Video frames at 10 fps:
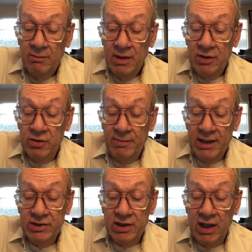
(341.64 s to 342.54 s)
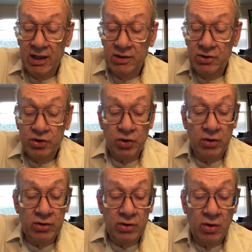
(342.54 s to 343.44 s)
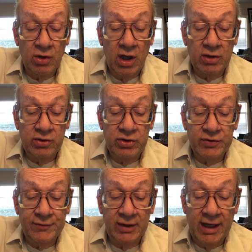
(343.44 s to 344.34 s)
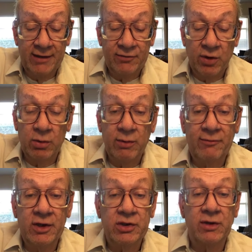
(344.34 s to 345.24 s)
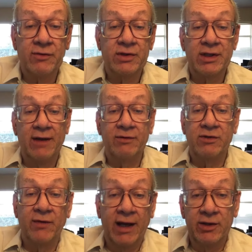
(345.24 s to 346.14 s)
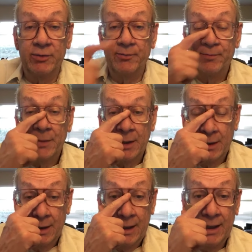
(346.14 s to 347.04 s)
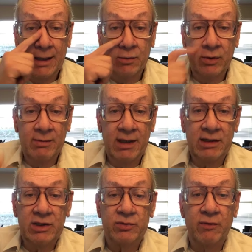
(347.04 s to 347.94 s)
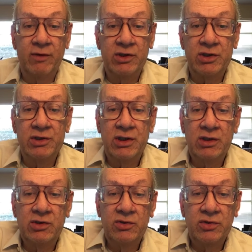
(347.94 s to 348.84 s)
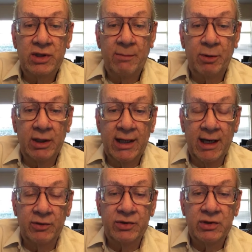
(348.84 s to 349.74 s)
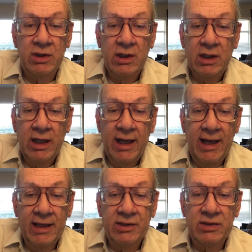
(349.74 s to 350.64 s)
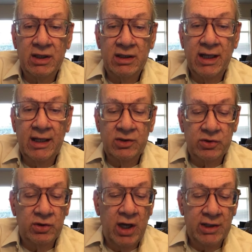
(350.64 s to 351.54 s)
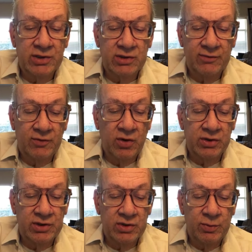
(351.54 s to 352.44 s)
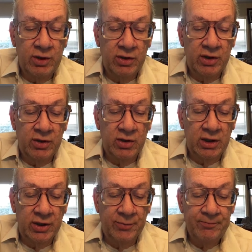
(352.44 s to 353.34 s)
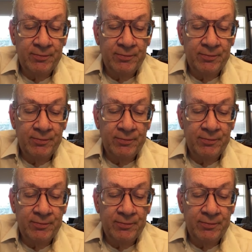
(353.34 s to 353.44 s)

either based on shorter or longer useful life or revision of the salvage value. And we make these revisions into separate accounts as gains or losses, of course, as we noted earlier.